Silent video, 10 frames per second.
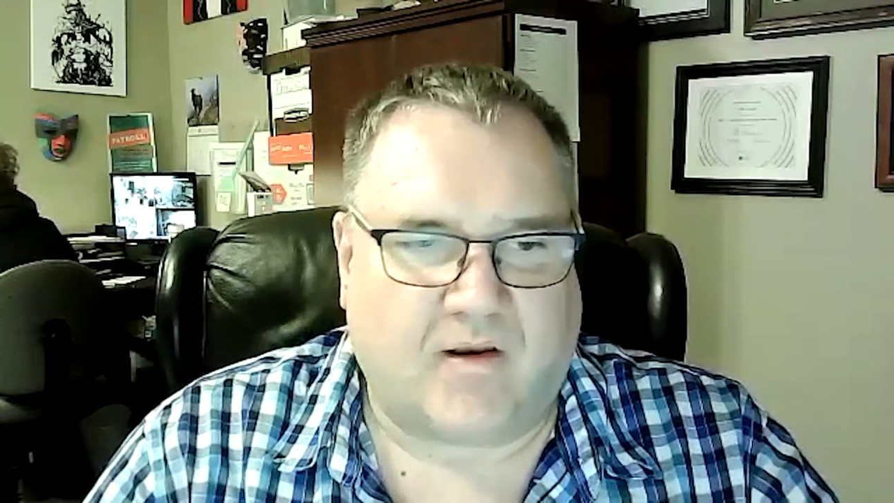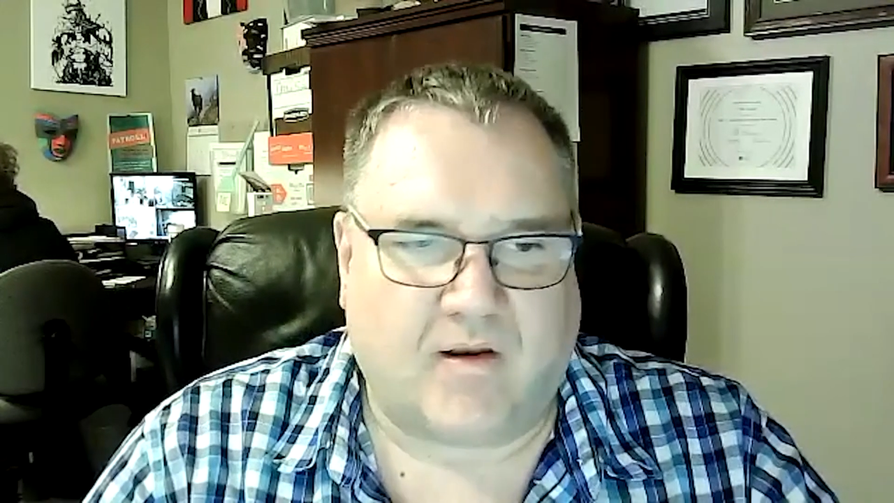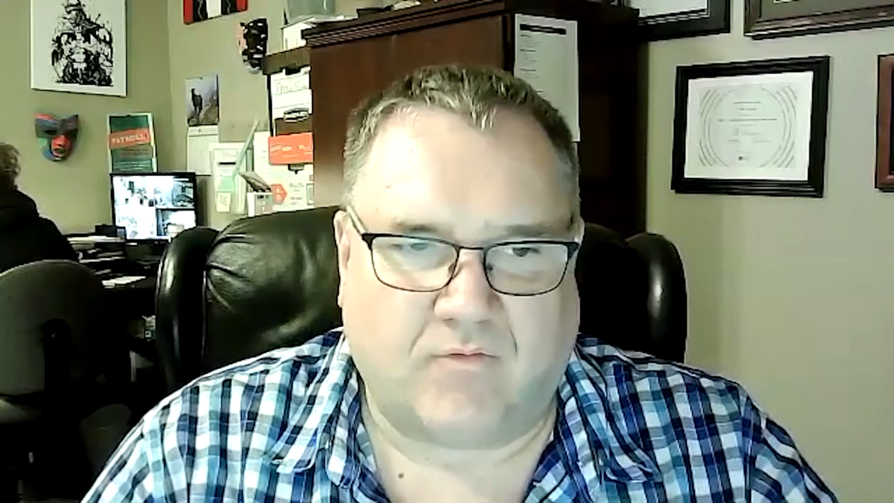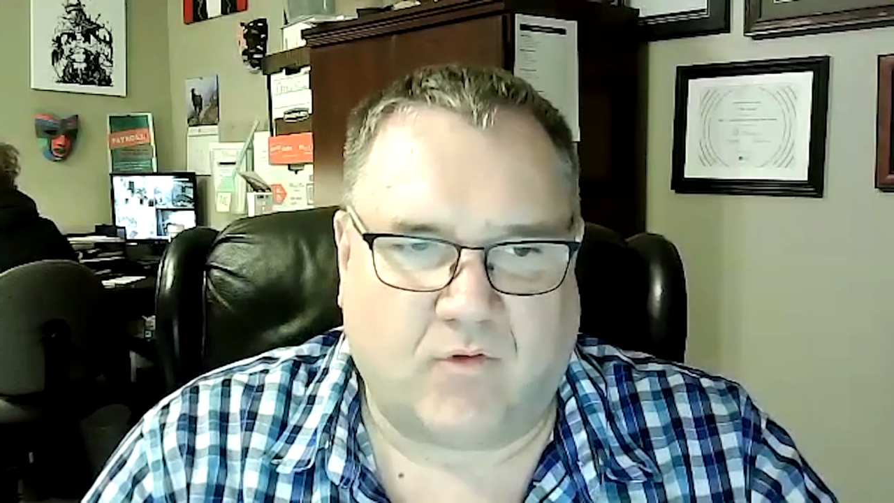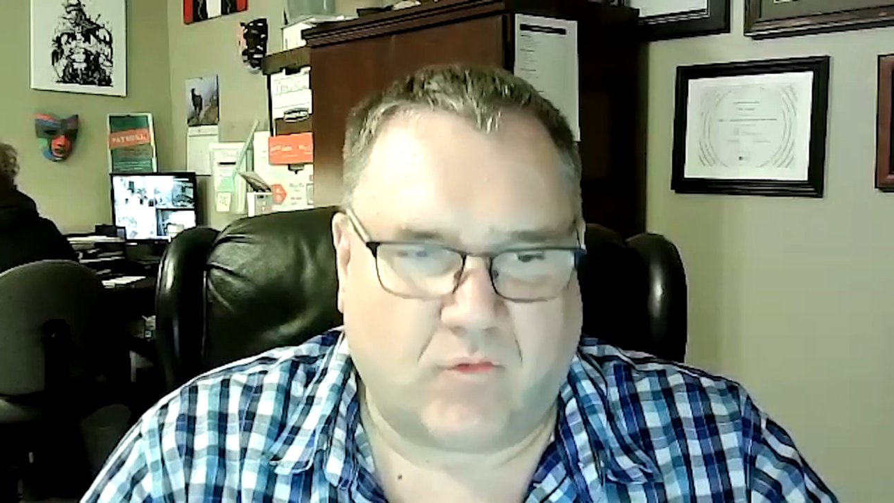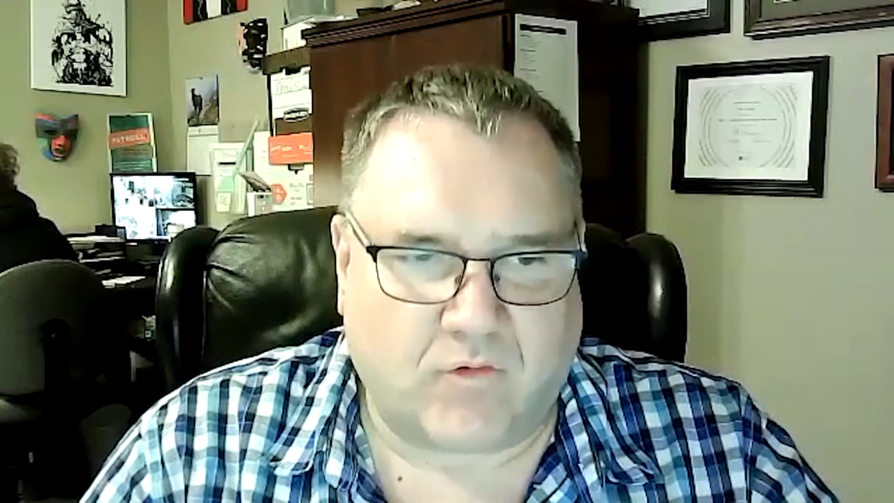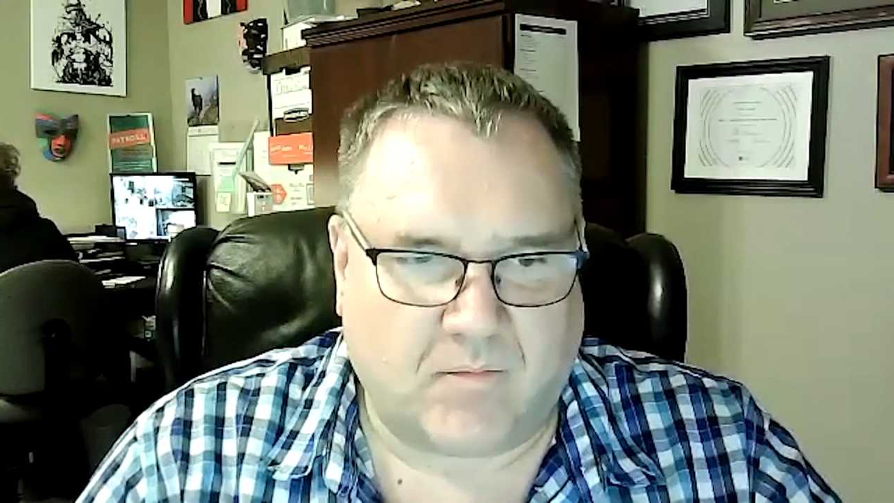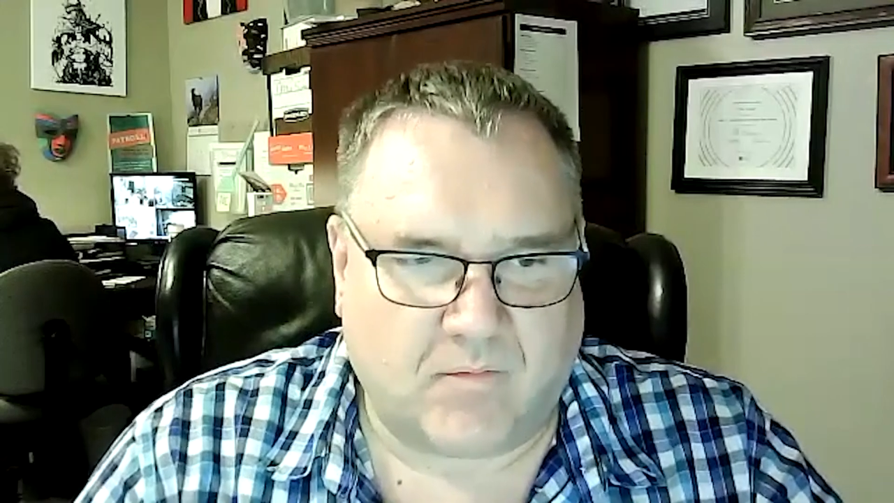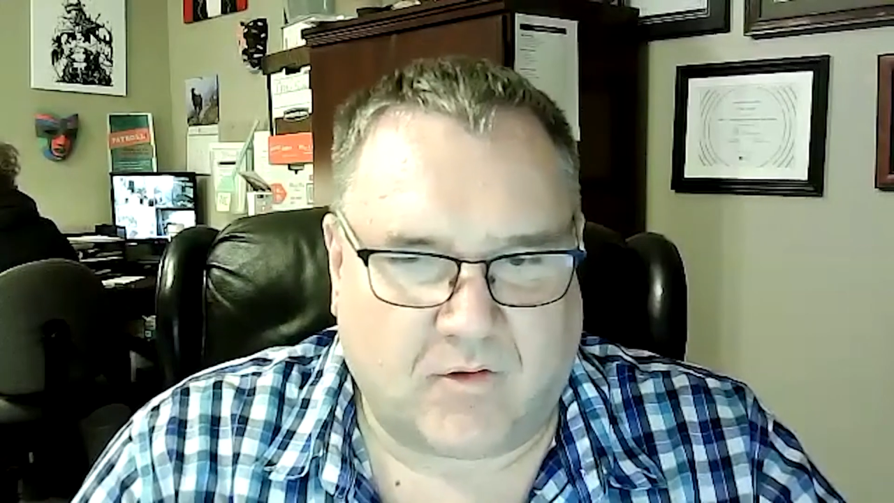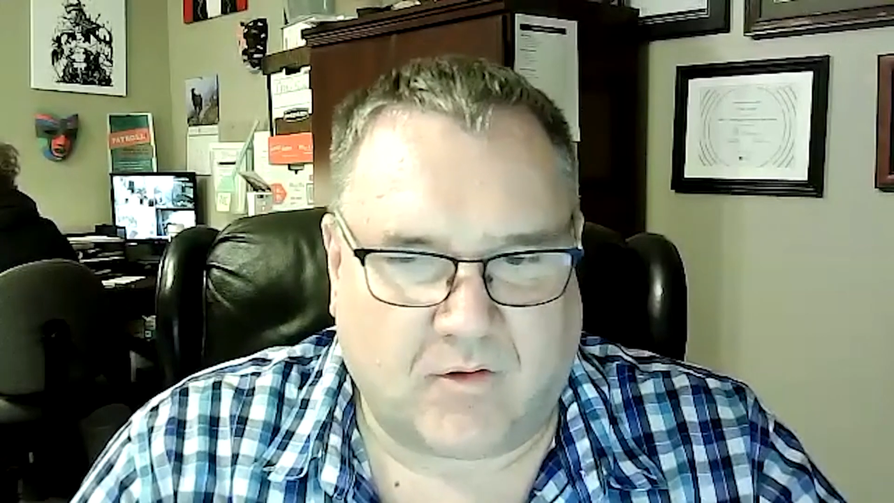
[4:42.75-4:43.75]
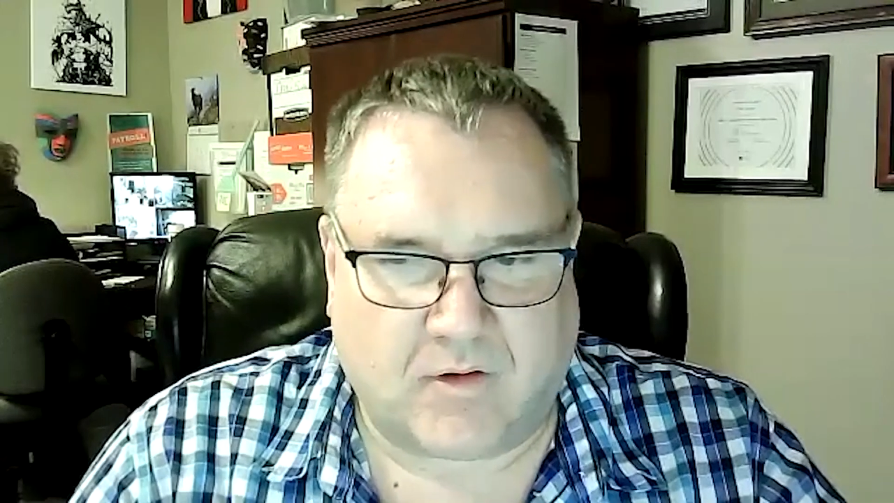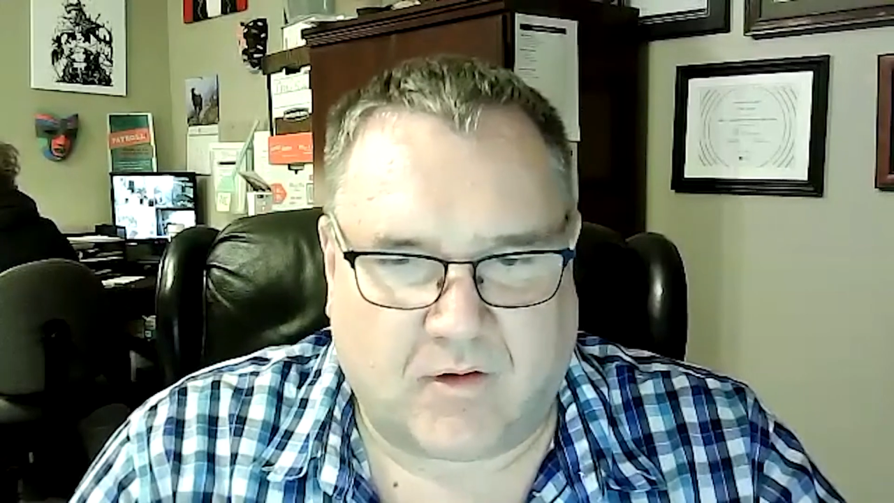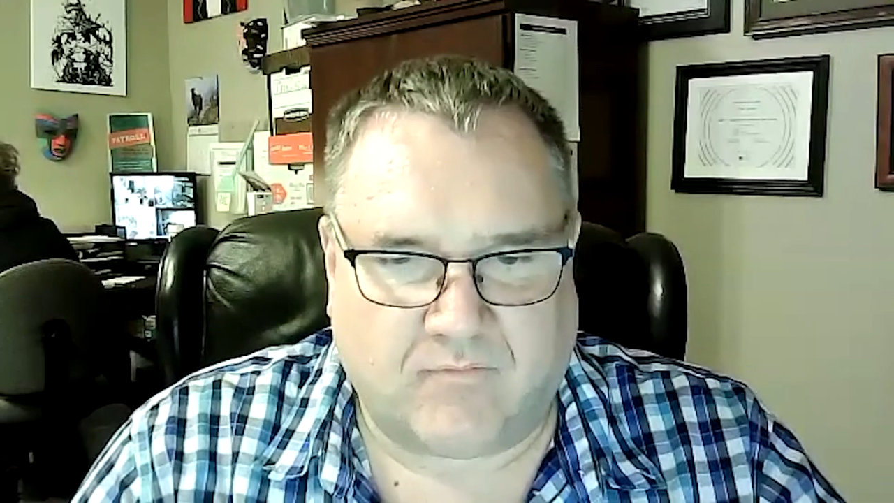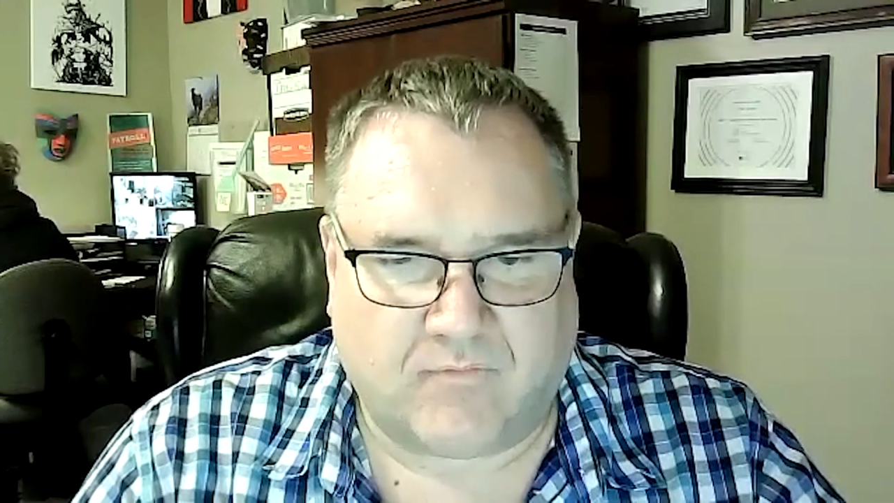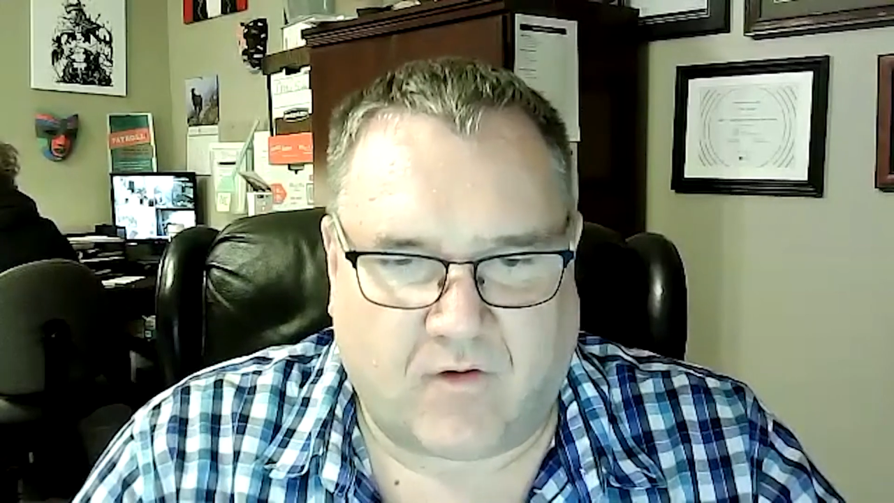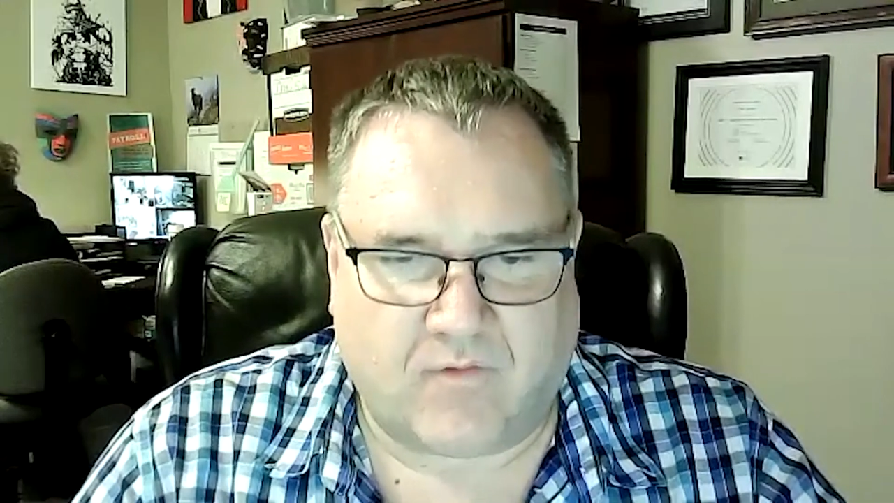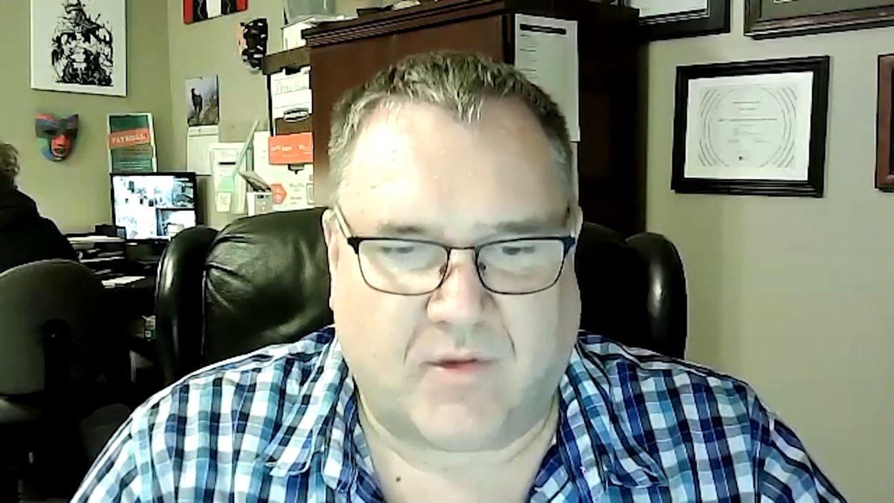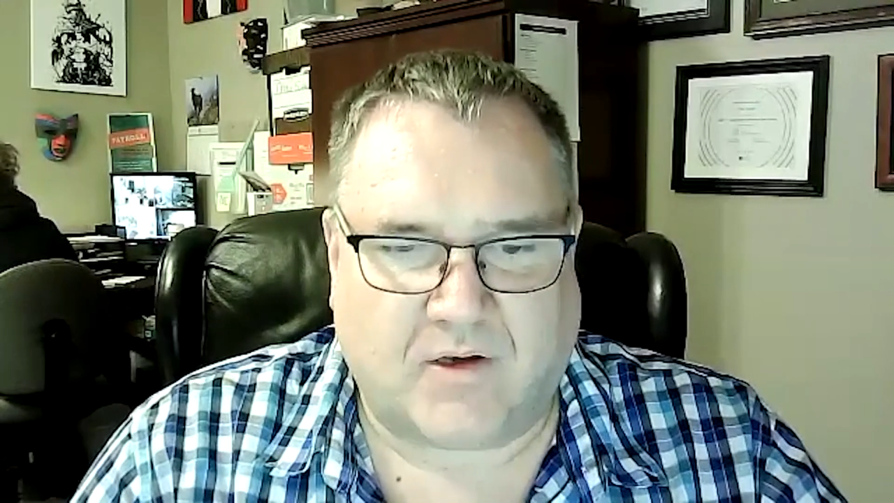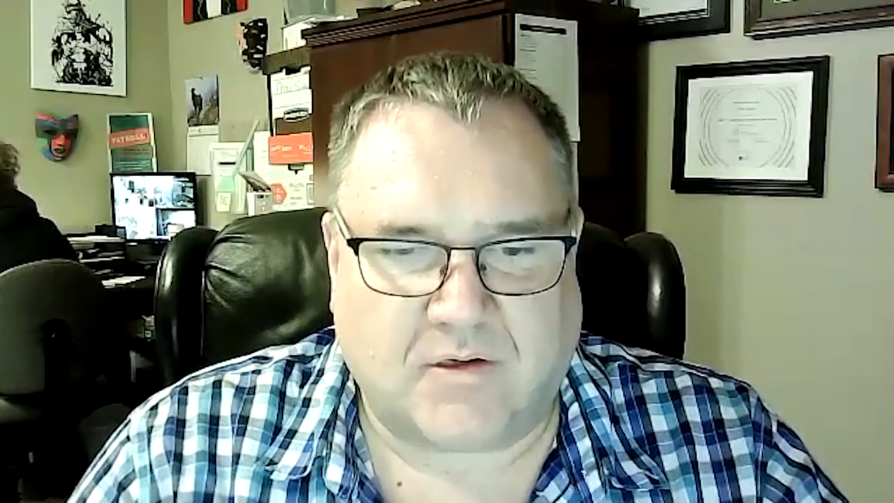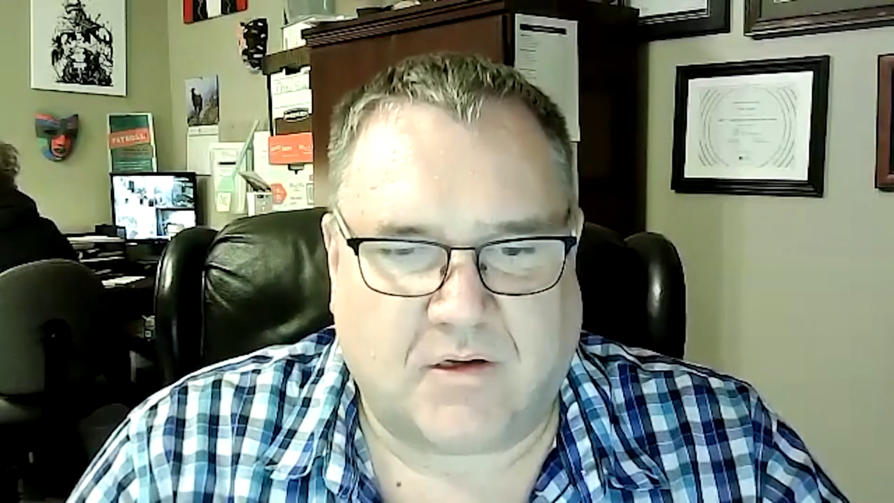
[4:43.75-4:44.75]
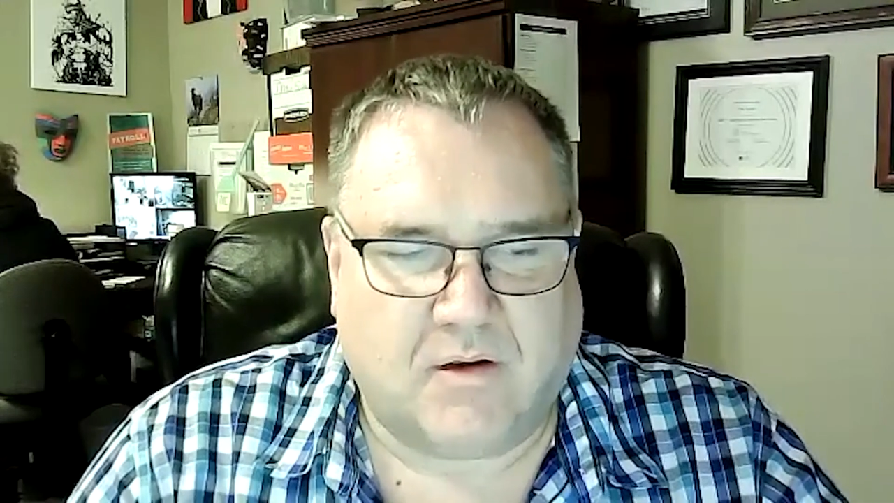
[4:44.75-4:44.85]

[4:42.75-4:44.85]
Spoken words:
have no criminal involvement.